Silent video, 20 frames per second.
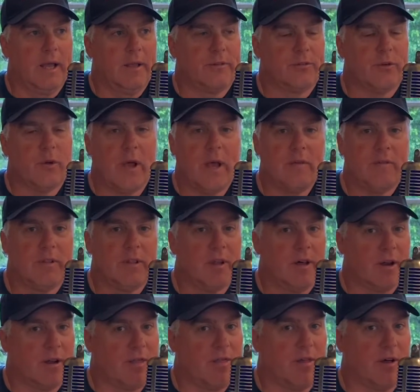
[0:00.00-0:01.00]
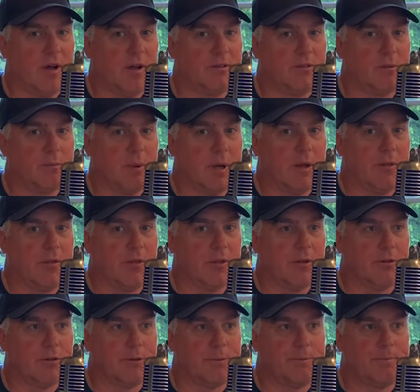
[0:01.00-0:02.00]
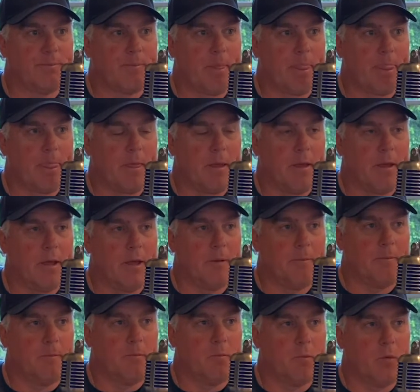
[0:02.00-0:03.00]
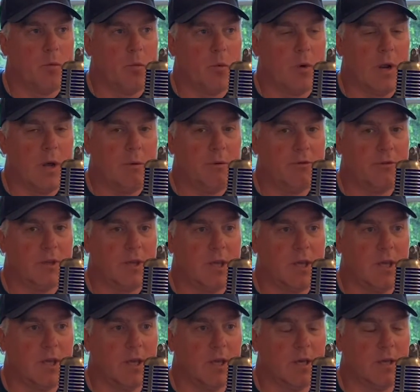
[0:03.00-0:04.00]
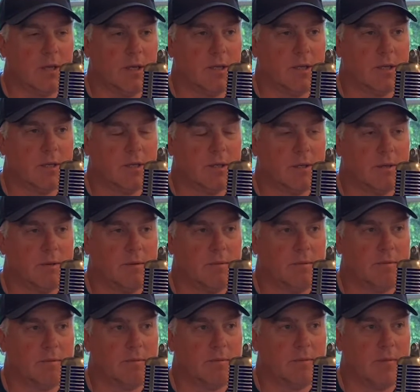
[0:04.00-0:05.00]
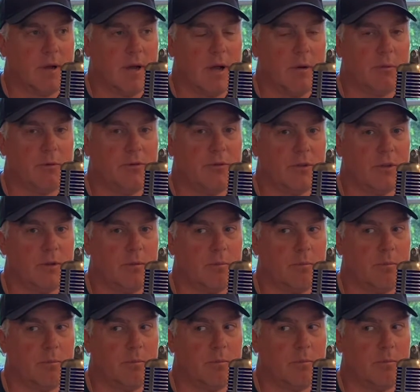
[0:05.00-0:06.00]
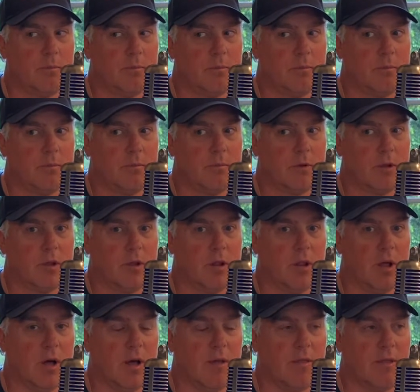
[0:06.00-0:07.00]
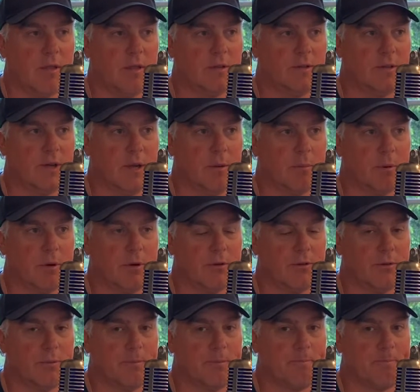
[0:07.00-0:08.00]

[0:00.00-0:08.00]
so I have a lot of thoughts about this. When I was a kid, I was in cloth diapers.